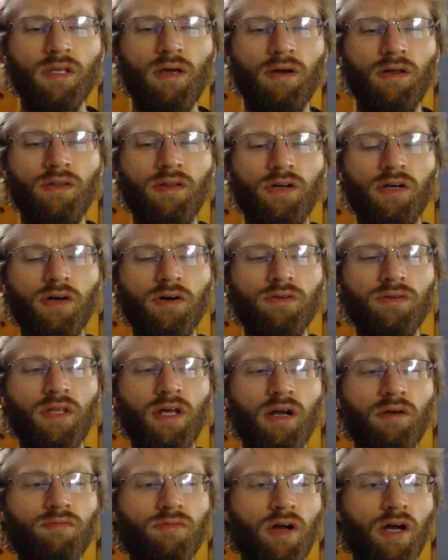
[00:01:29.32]
the code
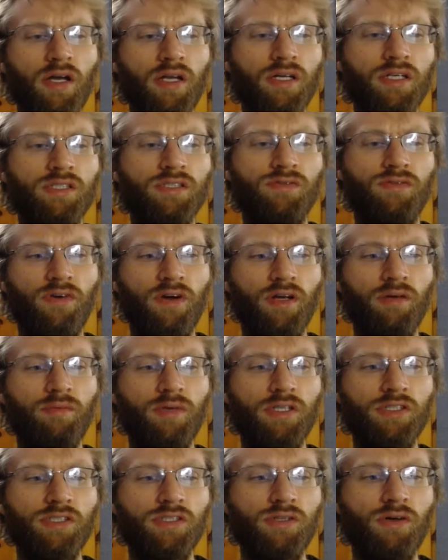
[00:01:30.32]
that I'm writing is very
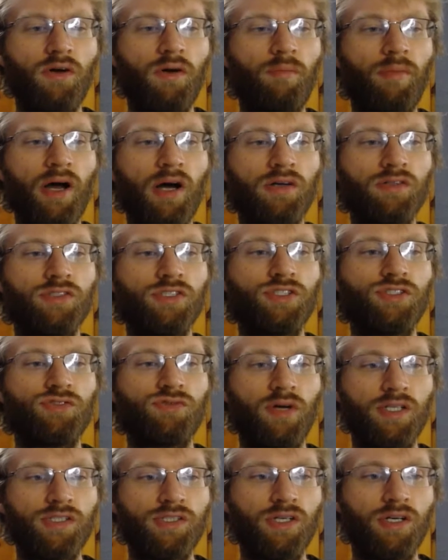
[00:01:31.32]
much so about
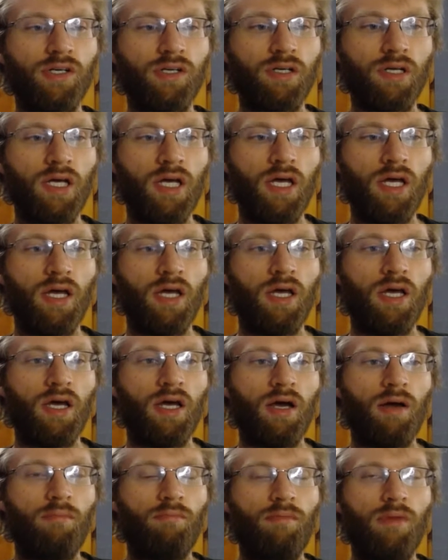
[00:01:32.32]
stretching
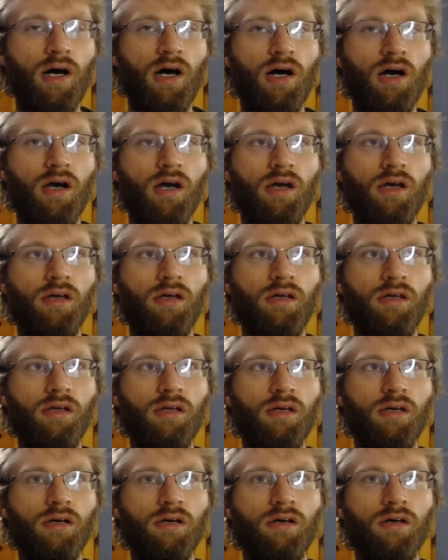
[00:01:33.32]

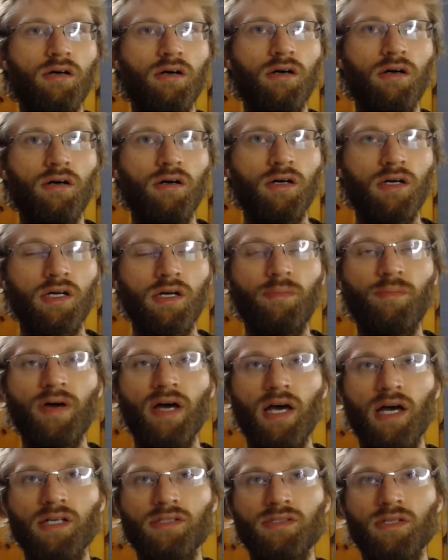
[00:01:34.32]
my
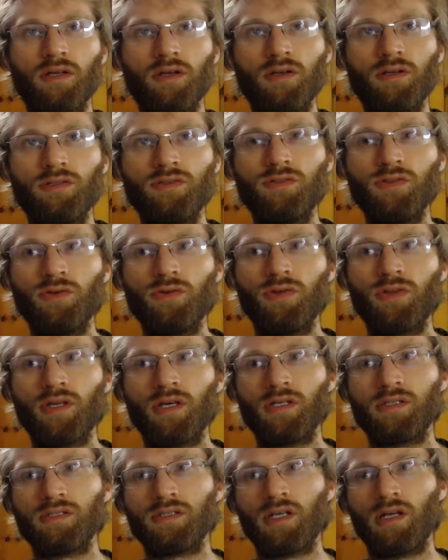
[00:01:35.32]
capacity to do
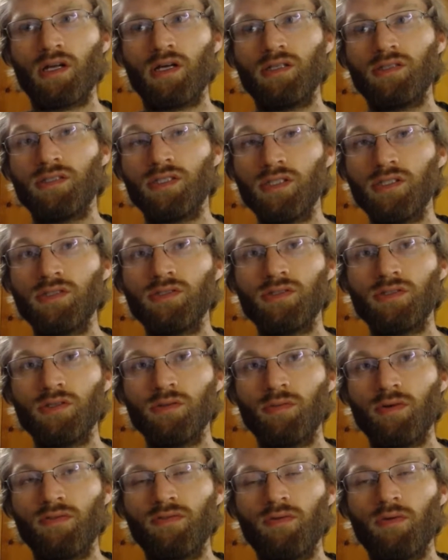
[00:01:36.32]
things that I didn't do
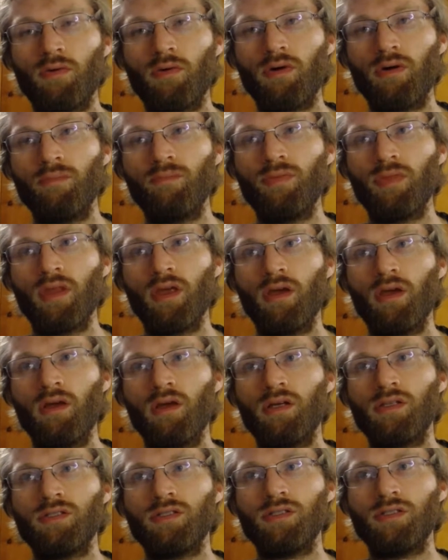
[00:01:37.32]
before,
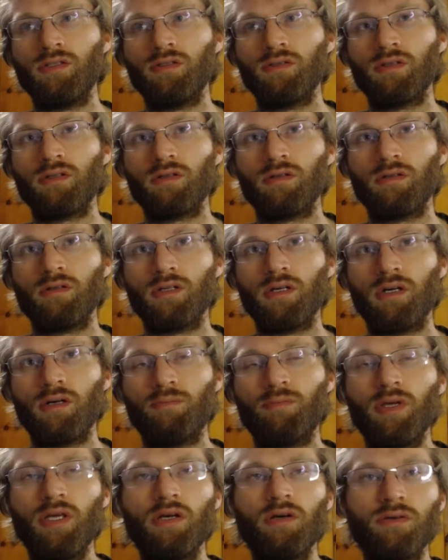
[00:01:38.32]
to do little
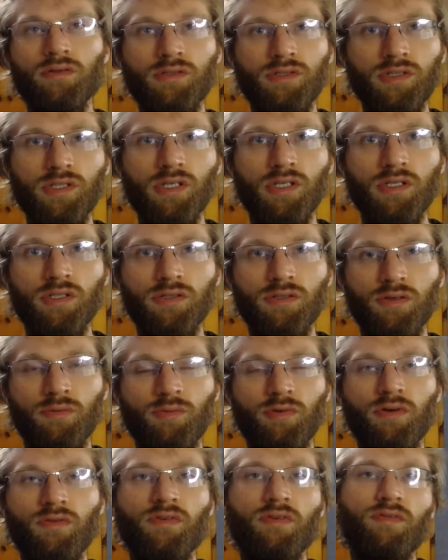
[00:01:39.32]
POCs or
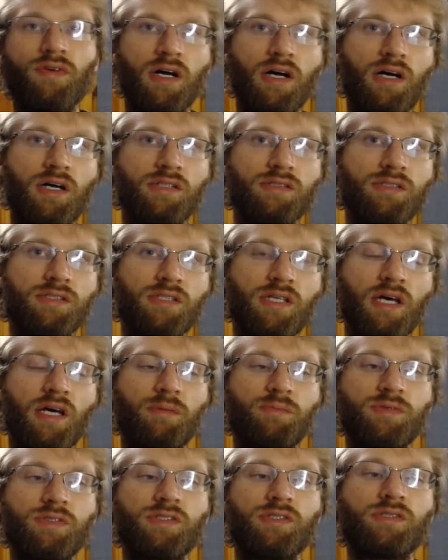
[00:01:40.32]
proof of
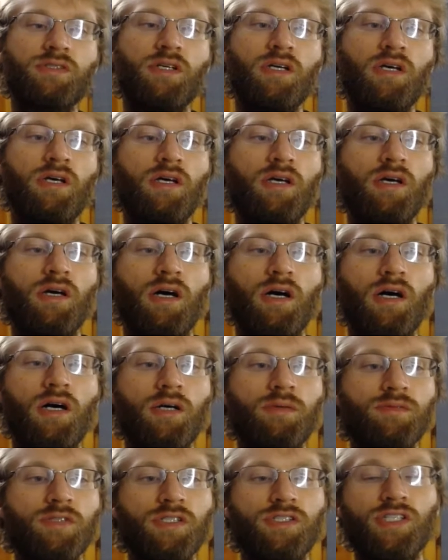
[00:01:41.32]
concepts,
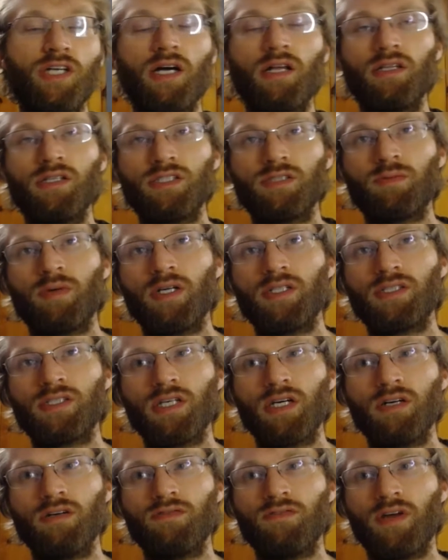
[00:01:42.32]
to challenge
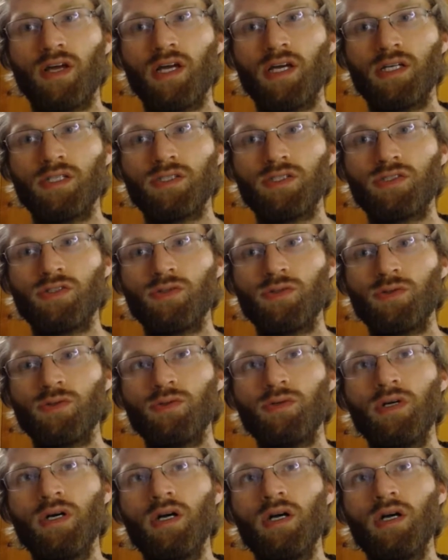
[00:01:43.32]
myself and to